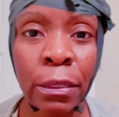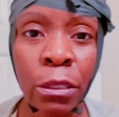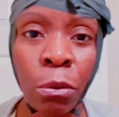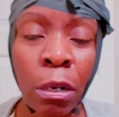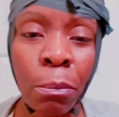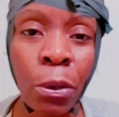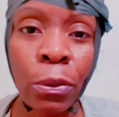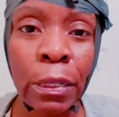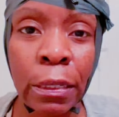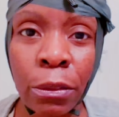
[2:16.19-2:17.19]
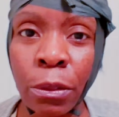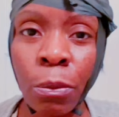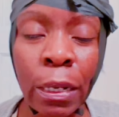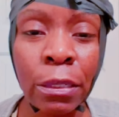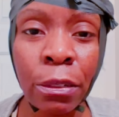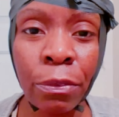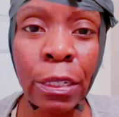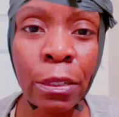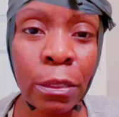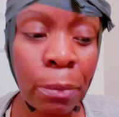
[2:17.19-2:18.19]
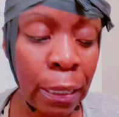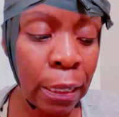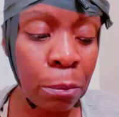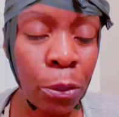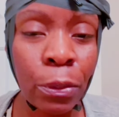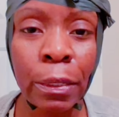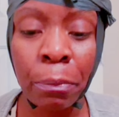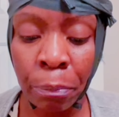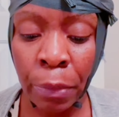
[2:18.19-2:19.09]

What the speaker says: So you want to mold it. You can watch other videos about how to mold it.